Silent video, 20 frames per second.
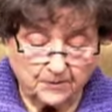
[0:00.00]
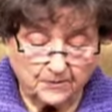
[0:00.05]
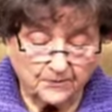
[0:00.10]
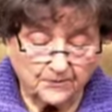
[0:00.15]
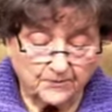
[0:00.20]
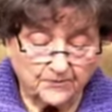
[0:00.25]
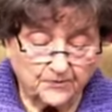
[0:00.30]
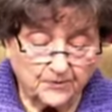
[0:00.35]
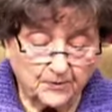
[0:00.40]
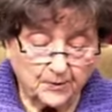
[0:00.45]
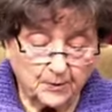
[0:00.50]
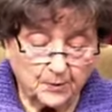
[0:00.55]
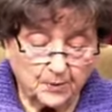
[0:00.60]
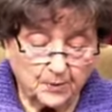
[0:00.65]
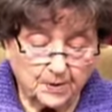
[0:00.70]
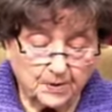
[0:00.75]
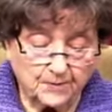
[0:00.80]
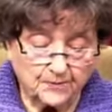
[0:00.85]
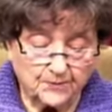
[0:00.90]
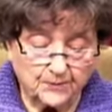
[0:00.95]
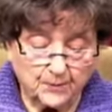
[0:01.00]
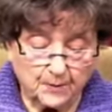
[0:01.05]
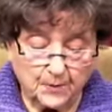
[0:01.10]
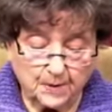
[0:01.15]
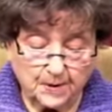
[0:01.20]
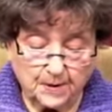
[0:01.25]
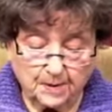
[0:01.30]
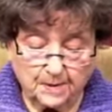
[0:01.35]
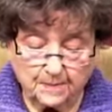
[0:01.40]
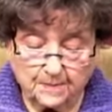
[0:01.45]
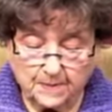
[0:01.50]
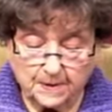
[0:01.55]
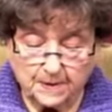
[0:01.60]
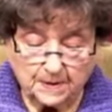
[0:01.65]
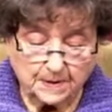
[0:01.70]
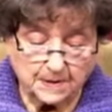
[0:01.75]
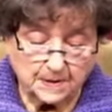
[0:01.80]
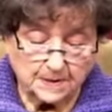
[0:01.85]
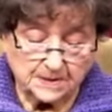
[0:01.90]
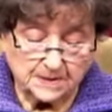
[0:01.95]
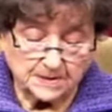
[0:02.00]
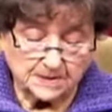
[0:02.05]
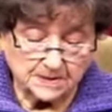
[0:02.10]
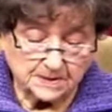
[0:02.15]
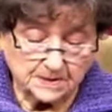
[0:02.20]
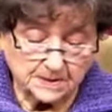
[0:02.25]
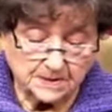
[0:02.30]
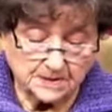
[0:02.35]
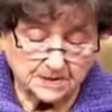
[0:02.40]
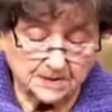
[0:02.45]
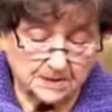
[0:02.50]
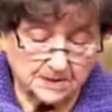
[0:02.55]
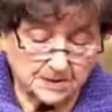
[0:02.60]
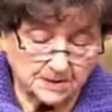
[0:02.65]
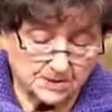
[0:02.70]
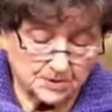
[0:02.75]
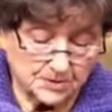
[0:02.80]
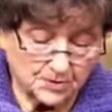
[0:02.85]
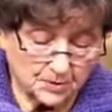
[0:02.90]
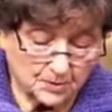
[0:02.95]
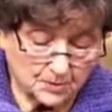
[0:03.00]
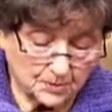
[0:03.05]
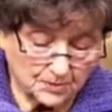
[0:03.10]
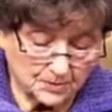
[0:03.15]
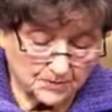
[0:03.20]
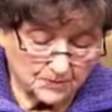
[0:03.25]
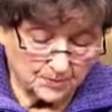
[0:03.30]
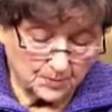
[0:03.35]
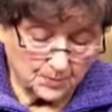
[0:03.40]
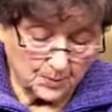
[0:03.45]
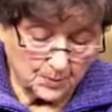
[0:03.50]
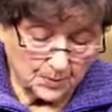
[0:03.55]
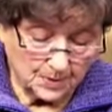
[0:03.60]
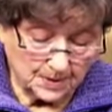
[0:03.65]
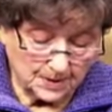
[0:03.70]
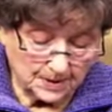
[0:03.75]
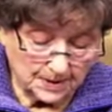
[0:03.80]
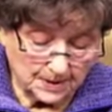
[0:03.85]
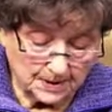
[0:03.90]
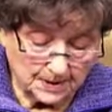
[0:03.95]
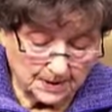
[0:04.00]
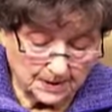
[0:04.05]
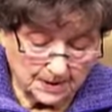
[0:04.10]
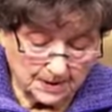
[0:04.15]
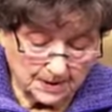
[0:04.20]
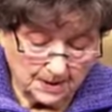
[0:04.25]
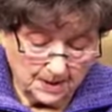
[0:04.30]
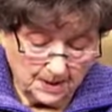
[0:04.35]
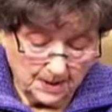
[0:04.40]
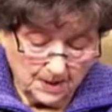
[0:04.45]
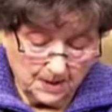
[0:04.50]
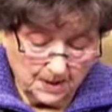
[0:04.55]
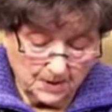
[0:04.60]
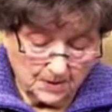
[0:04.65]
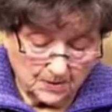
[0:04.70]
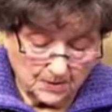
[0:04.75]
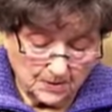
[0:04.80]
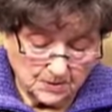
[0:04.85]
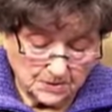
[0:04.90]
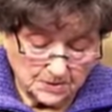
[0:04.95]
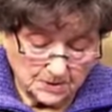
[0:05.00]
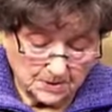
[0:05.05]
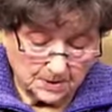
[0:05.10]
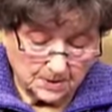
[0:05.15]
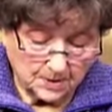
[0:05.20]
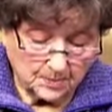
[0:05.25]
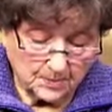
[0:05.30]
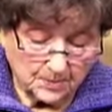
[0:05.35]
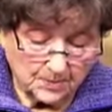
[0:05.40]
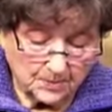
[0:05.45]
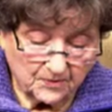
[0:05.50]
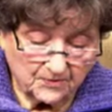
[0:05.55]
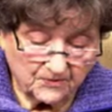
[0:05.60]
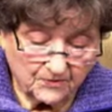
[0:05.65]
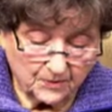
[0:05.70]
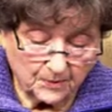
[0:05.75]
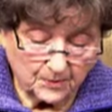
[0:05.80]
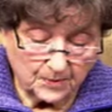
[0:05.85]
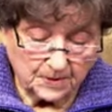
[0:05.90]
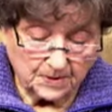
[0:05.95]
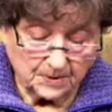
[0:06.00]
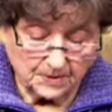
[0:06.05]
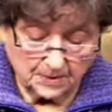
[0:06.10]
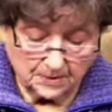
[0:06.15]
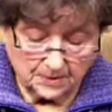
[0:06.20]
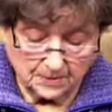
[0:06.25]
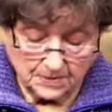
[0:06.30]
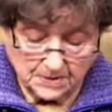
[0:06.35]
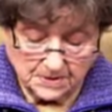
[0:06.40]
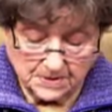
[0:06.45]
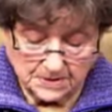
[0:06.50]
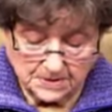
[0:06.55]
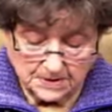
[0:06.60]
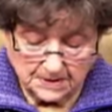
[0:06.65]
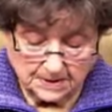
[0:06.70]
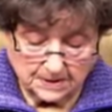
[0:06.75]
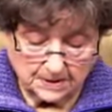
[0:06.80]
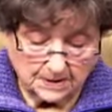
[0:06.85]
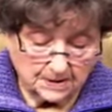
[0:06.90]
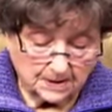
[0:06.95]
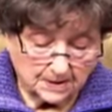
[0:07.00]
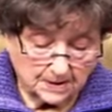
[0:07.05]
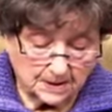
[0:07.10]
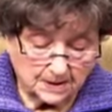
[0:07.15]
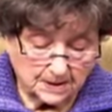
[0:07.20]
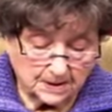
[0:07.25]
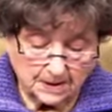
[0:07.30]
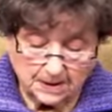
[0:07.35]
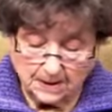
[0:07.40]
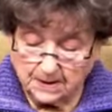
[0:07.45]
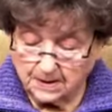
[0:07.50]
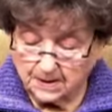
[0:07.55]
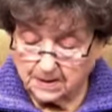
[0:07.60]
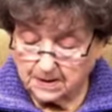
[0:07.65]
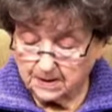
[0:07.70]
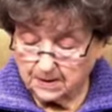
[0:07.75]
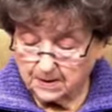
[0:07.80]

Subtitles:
A bill from Floyd for him and his dizziness. Charles from Morgan County. There's a number of folk in there that's sick and they